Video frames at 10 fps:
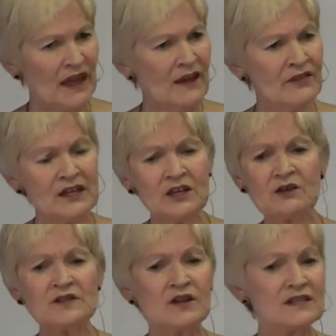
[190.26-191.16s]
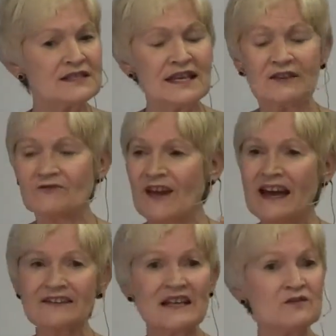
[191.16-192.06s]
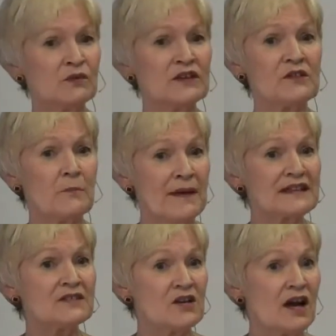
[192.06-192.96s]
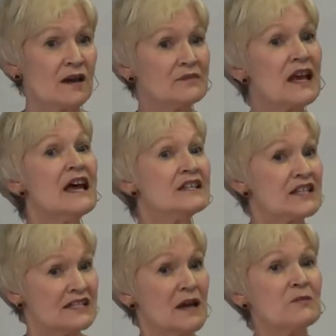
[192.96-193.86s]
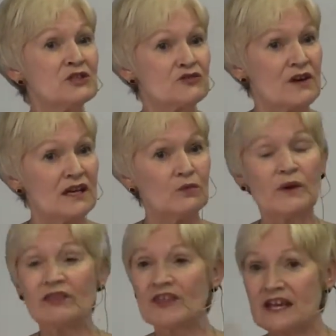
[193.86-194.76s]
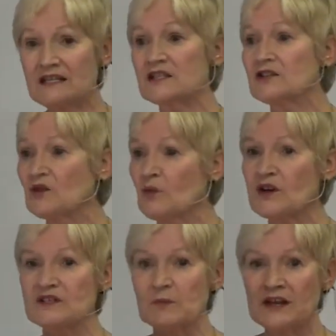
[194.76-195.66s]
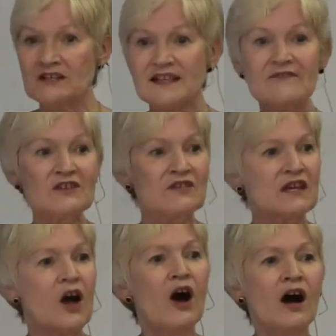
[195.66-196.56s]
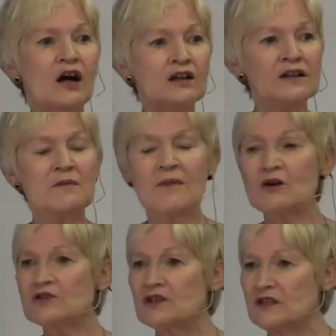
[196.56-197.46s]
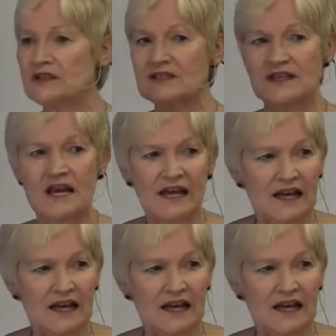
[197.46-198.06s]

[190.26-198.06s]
And then he goes on to say, in fact, that's one of the best times to demonstrate, when things look the worst, because everything, all the emotion is